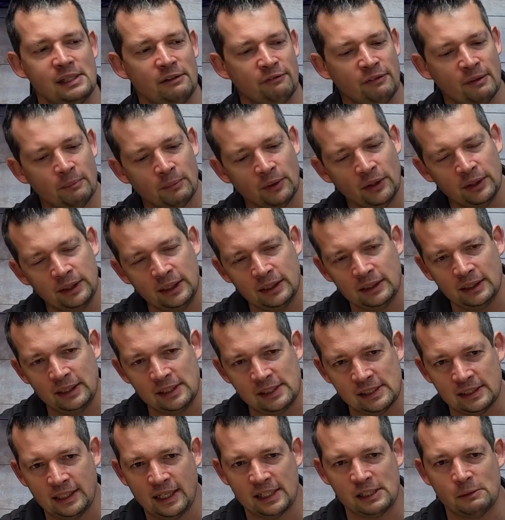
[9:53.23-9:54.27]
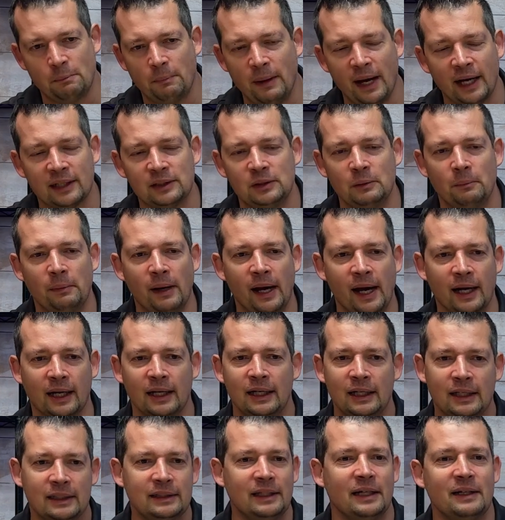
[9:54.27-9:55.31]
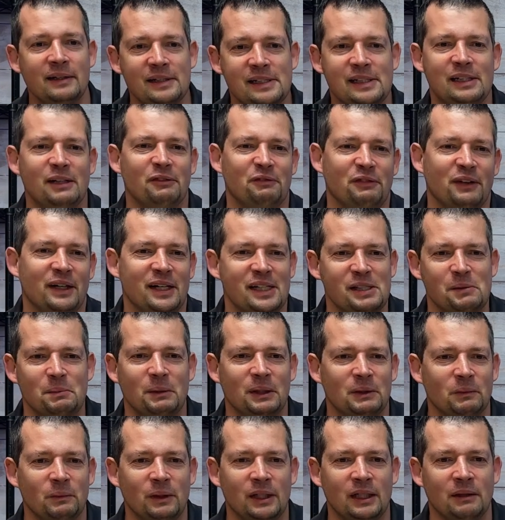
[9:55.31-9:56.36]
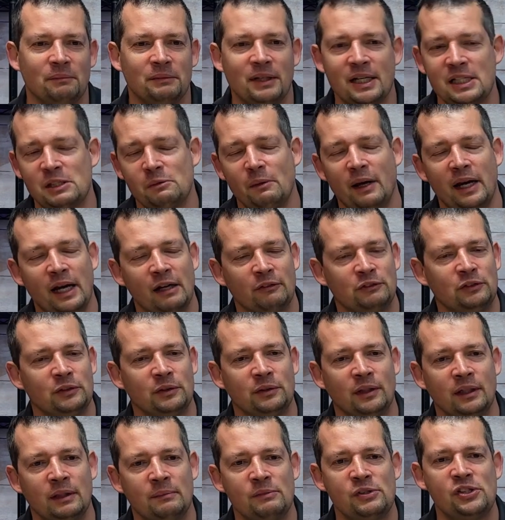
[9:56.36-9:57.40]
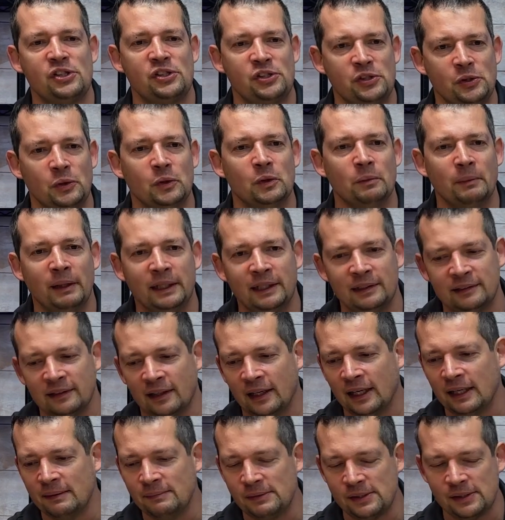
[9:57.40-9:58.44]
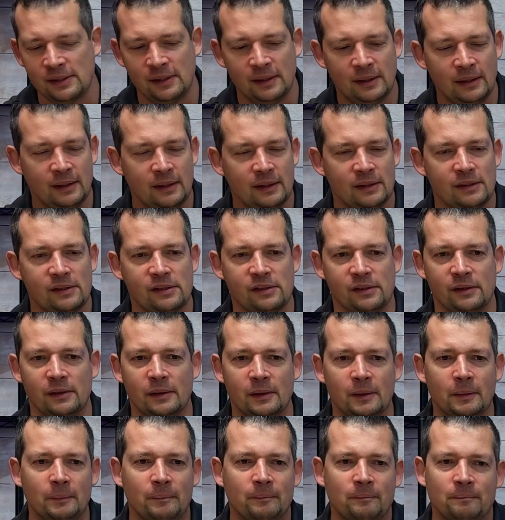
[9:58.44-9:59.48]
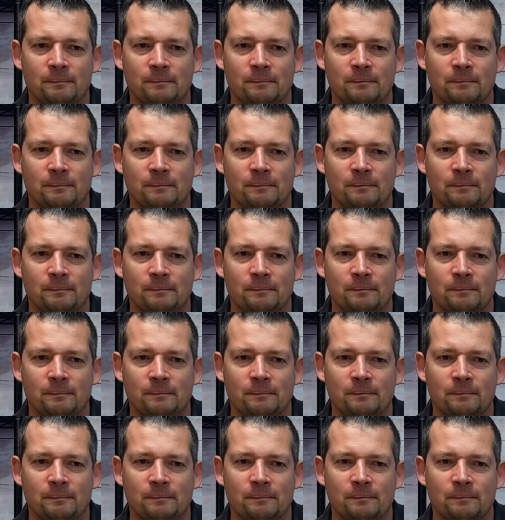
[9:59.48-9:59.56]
If I'm running these tests back to back, there is difference between them. That's why I have to run them so many times. So